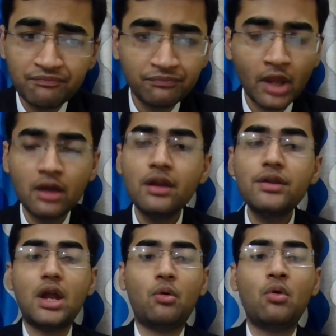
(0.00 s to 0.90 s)
Now,
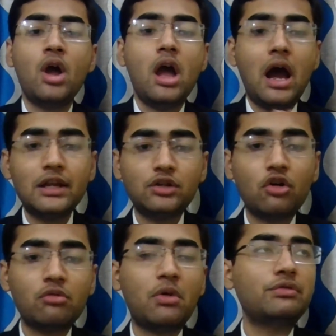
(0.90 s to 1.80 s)
I'll talk about
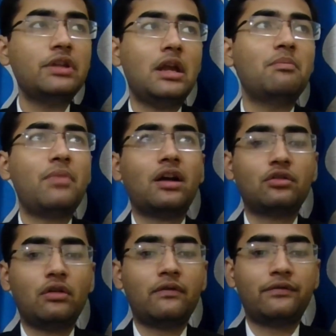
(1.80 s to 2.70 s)
the impact of
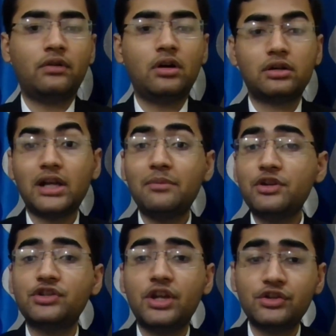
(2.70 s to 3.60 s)
climate change
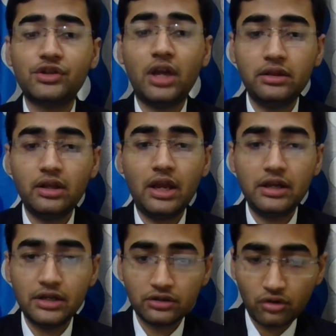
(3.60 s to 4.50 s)
in the Indian
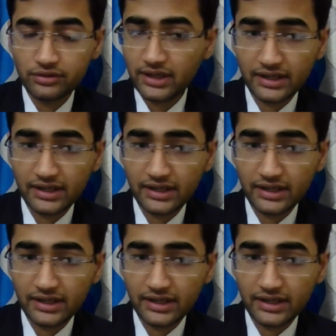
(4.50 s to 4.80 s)
context.